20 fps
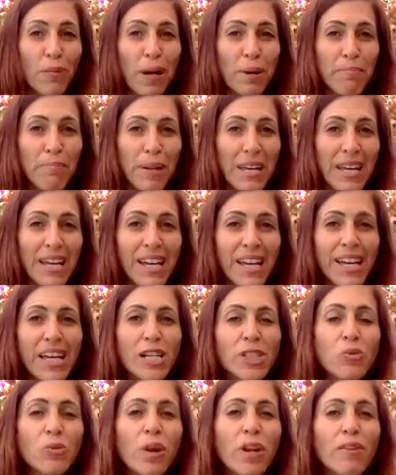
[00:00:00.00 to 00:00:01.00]
might be,
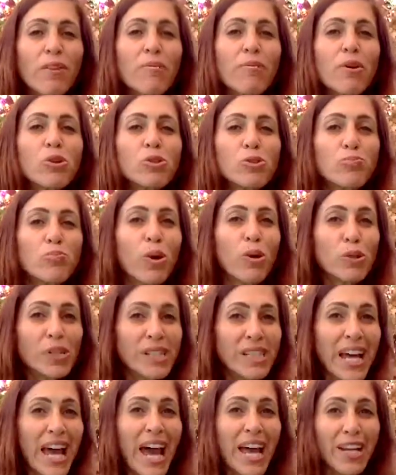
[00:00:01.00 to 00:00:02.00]
is one of the most
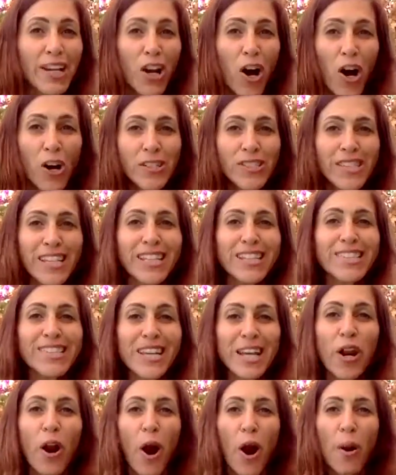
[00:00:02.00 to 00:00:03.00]
potent antioxidants
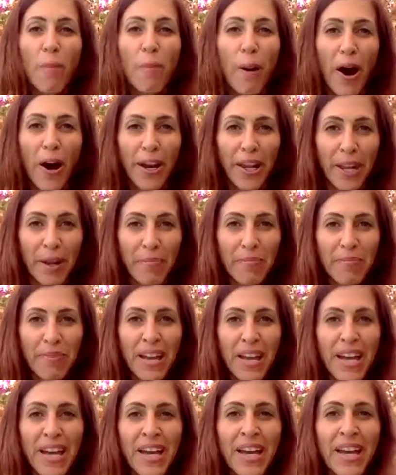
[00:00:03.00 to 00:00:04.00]
in our body.
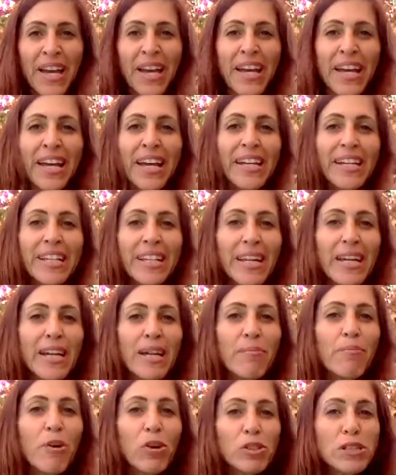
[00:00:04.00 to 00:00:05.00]
It,
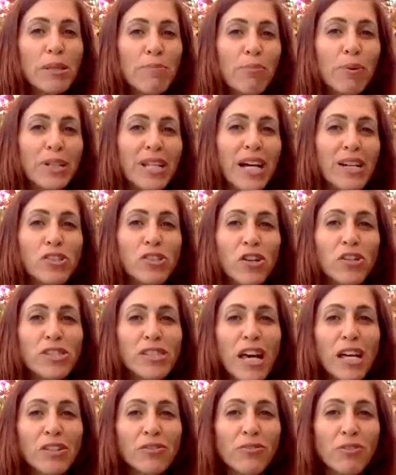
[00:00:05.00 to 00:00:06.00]
it mostly protects our
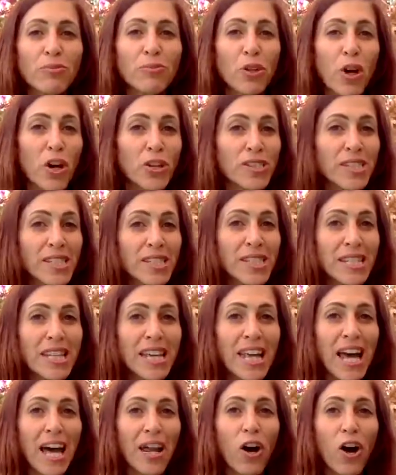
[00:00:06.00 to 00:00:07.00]
cells from
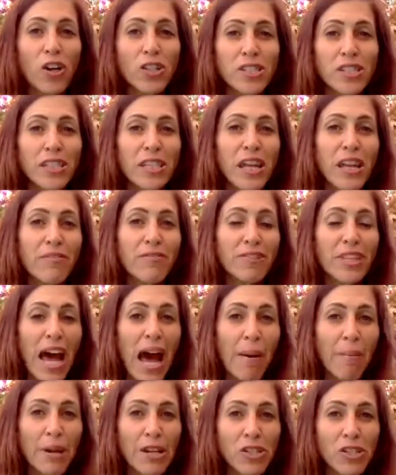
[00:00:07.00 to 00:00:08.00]
toxicity and oxidative
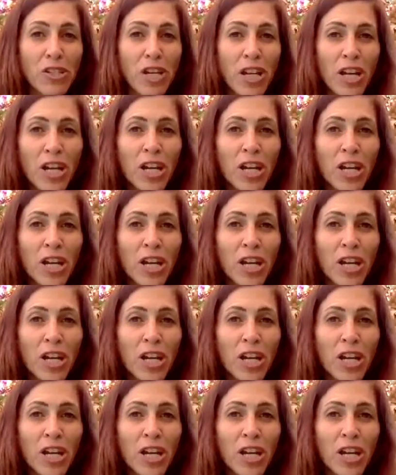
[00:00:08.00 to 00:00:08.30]
damage.